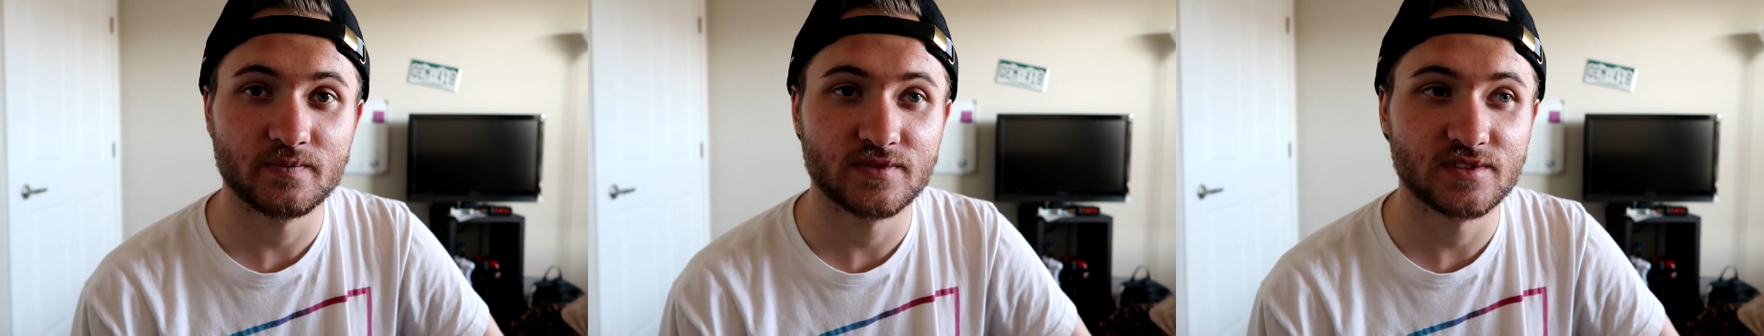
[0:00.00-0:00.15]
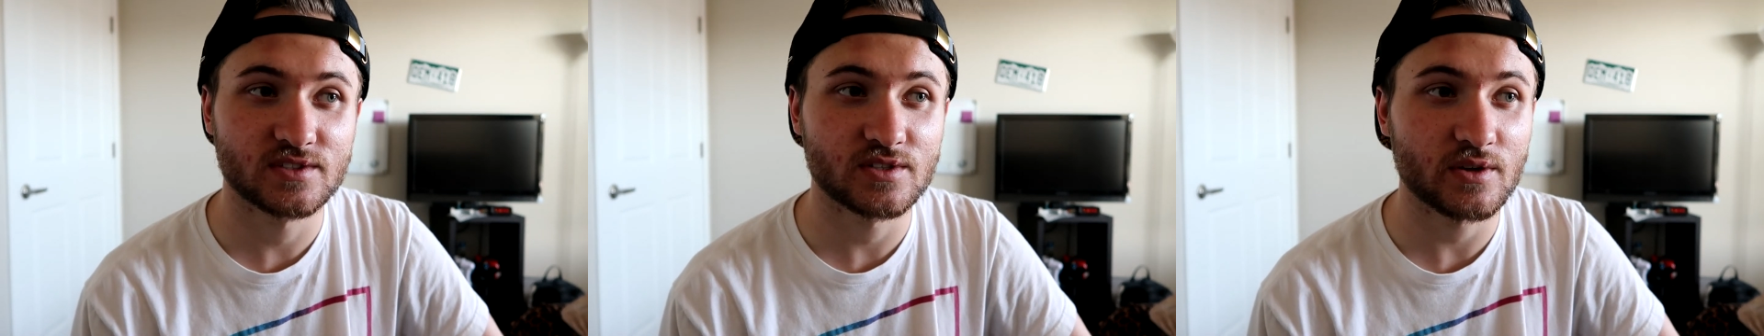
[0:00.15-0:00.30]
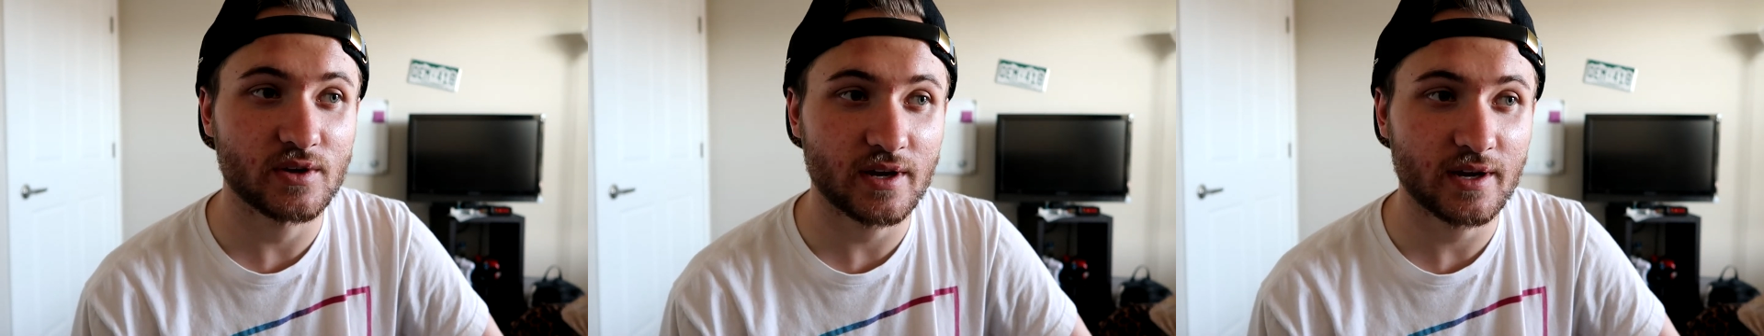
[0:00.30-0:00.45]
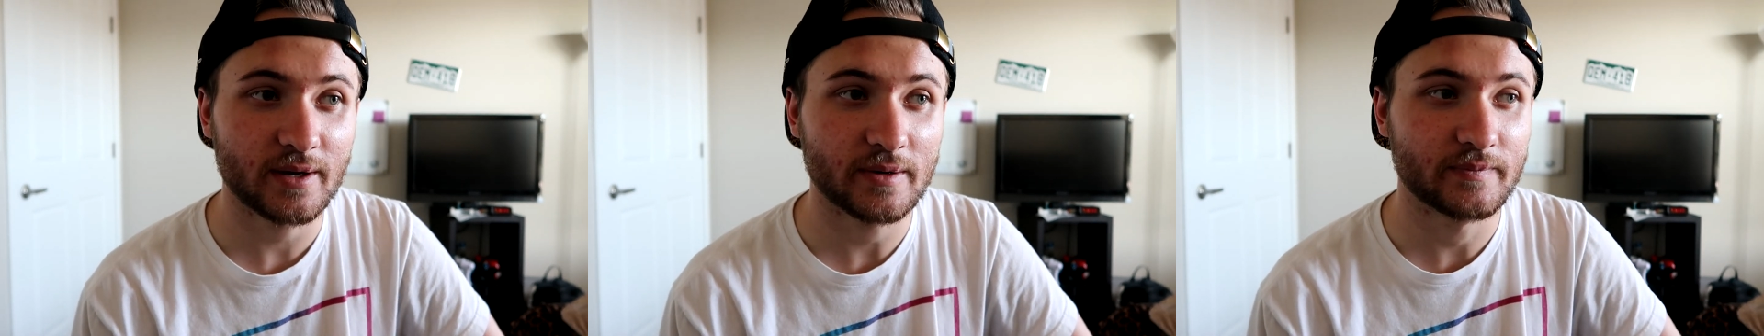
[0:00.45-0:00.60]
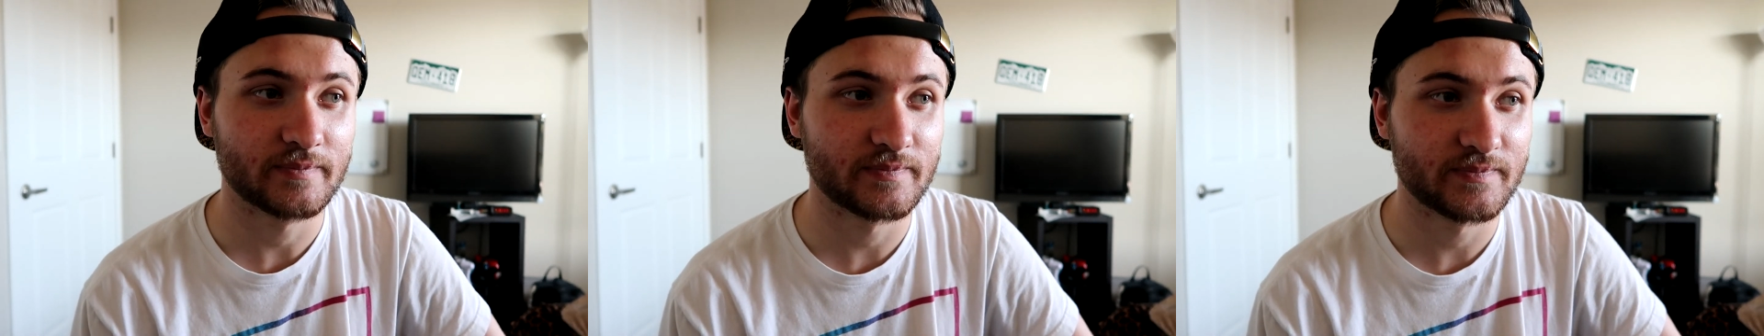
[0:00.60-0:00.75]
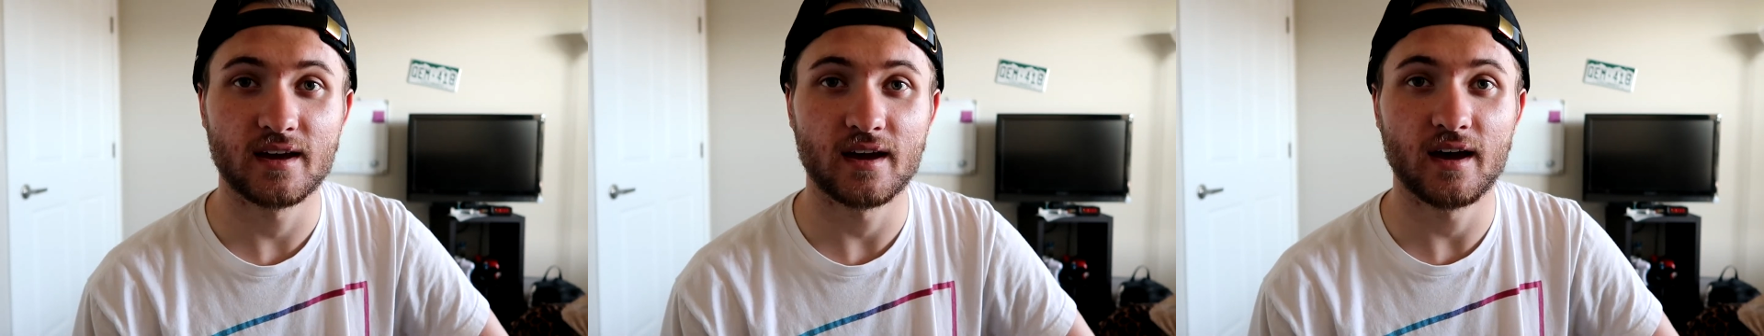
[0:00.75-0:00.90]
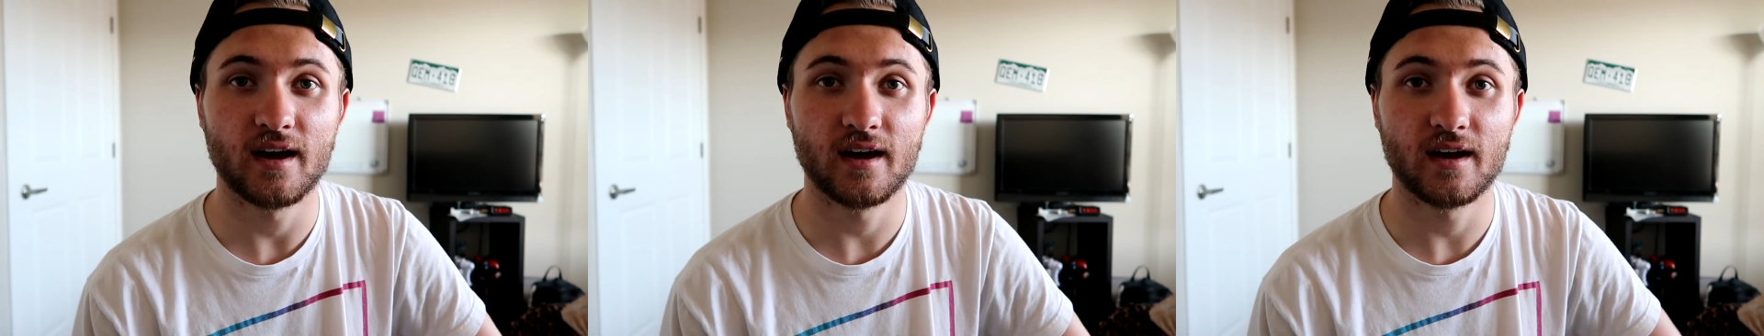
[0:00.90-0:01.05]
So, yeah.
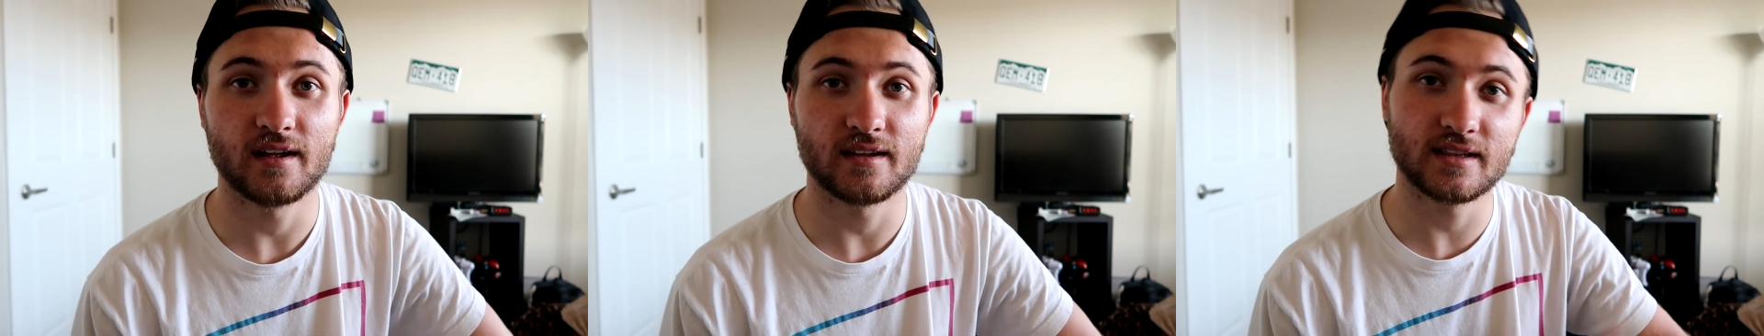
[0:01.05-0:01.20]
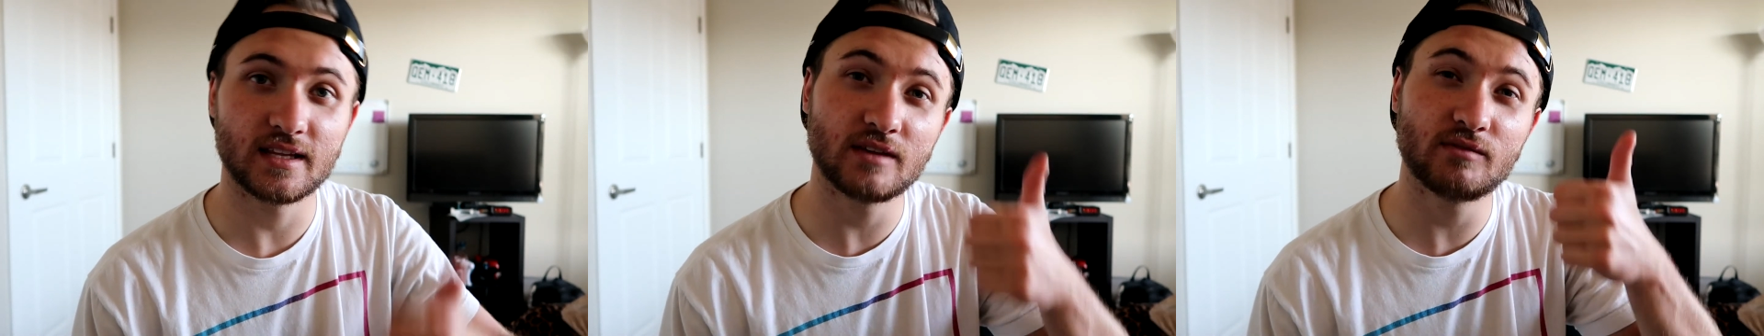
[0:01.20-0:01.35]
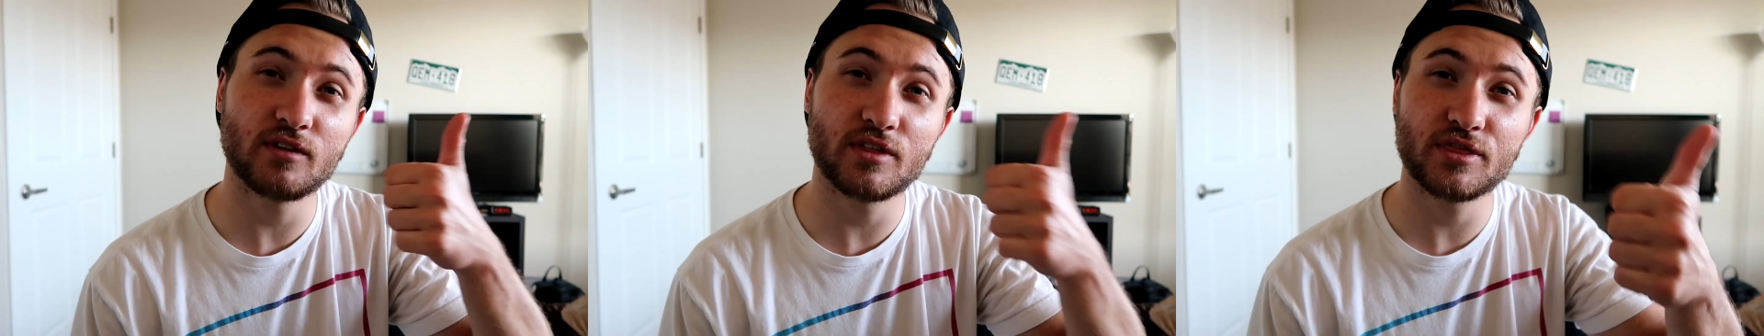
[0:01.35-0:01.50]
Leave